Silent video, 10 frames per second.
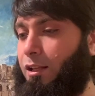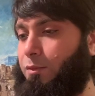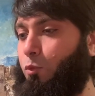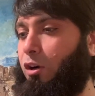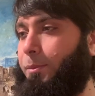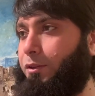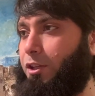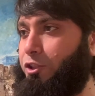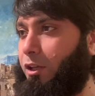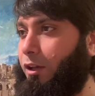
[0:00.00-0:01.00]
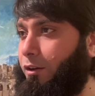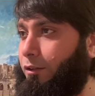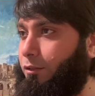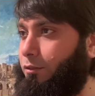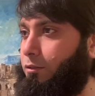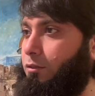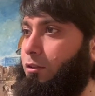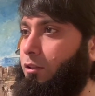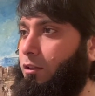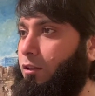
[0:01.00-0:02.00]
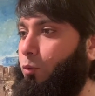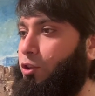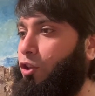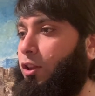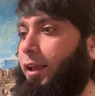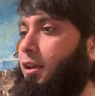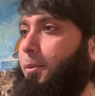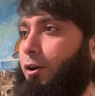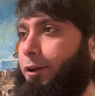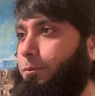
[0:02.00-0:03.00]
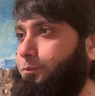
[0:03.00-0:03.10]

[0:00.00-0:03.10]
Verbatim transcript: us more about the chicken. What do you like about it?